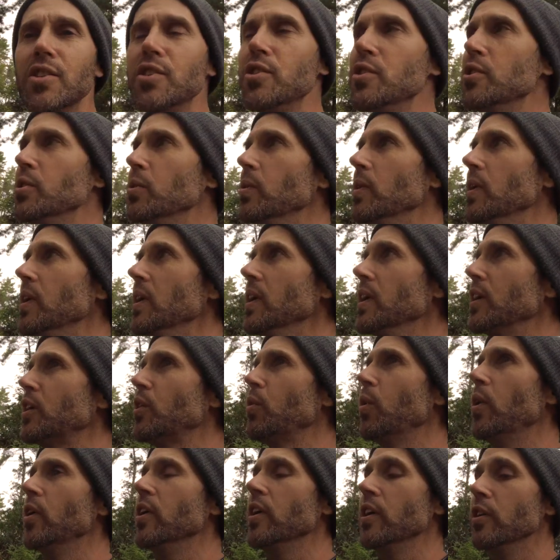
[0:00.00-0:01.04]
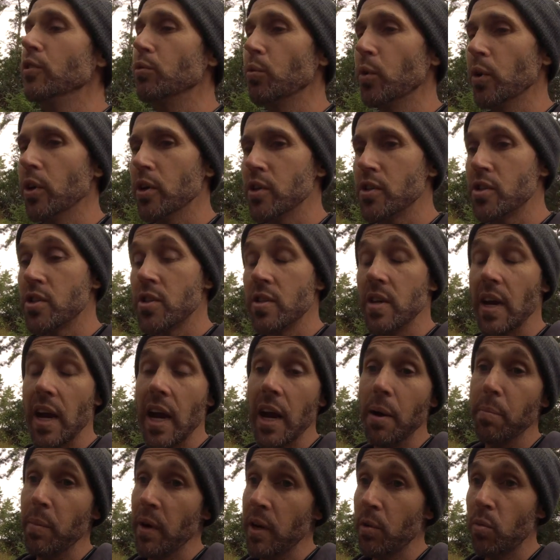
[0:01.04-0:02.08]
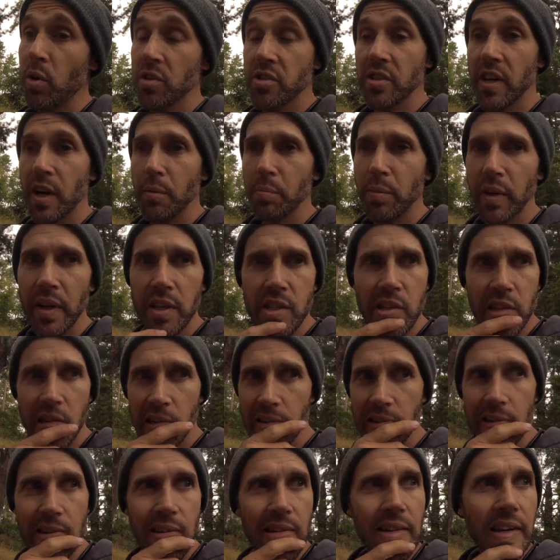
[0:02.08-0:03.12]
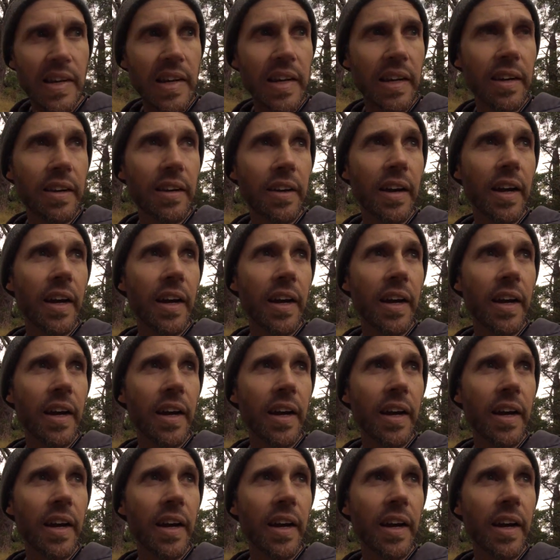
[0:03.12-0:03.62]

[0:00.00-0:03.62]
to quote his words. But he wasn't unpleasant, and